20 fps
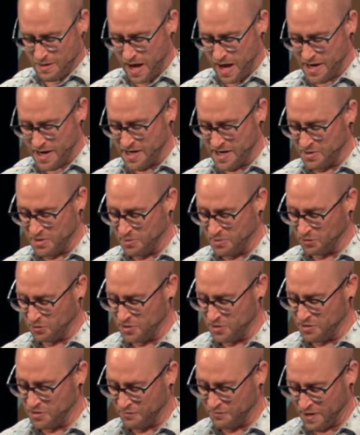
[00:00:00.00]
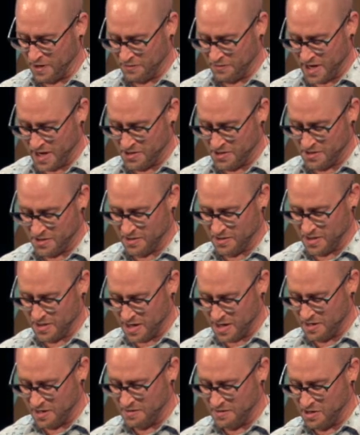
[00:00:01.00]
I need to build a new foundation,
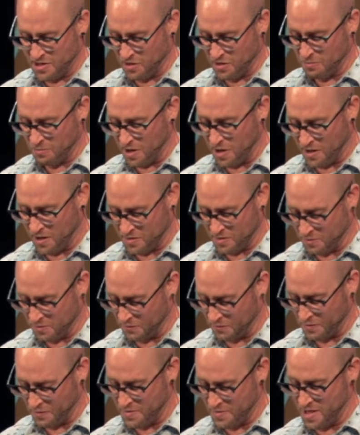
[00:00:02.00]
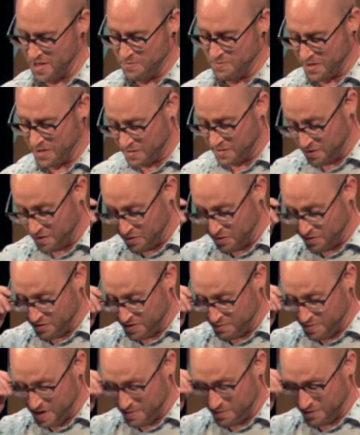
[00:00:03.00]
and it's near impossible for me because the only
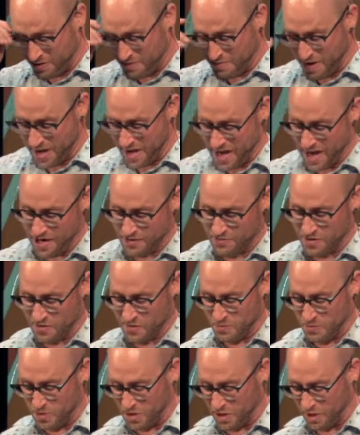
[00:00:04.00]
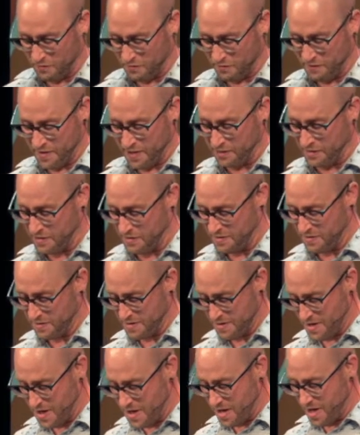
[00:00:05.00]
people in my address book are felons,
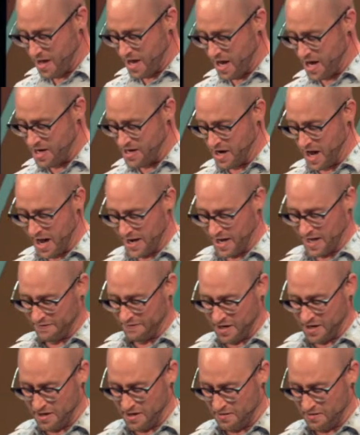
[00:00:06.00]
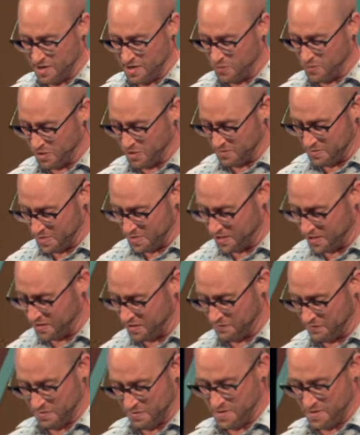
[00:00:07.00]
and nine out of ten of them wouldn't be
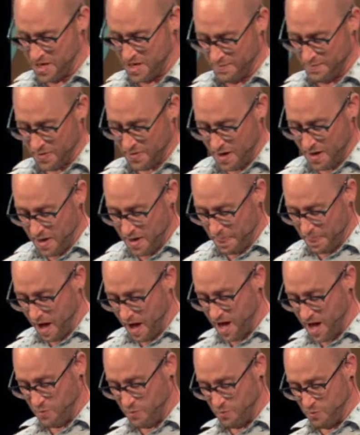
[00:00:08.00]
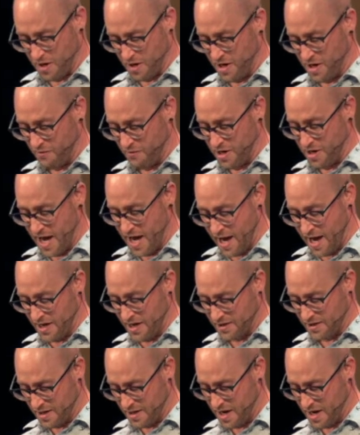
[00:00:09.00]
good for me. I am a recovering
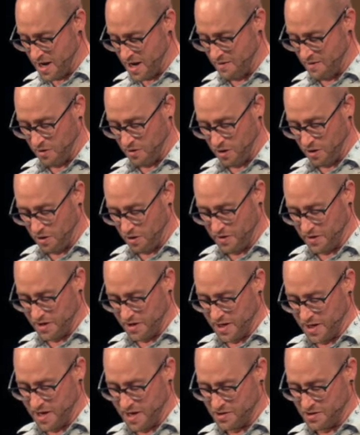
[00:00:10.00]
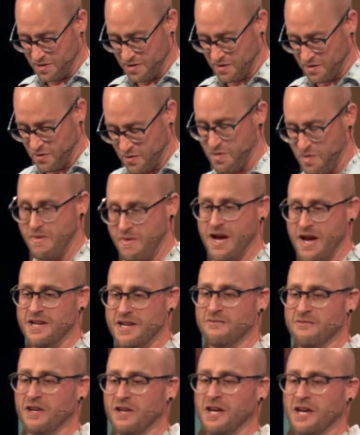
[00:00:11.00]
addict and have all the intentions to remain
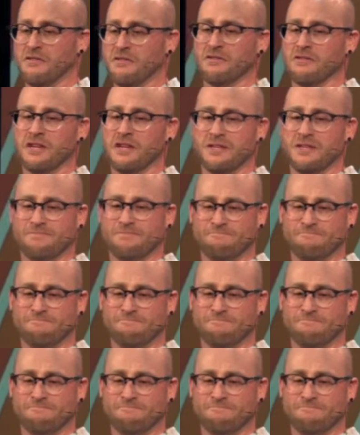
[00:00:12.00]
in recovery.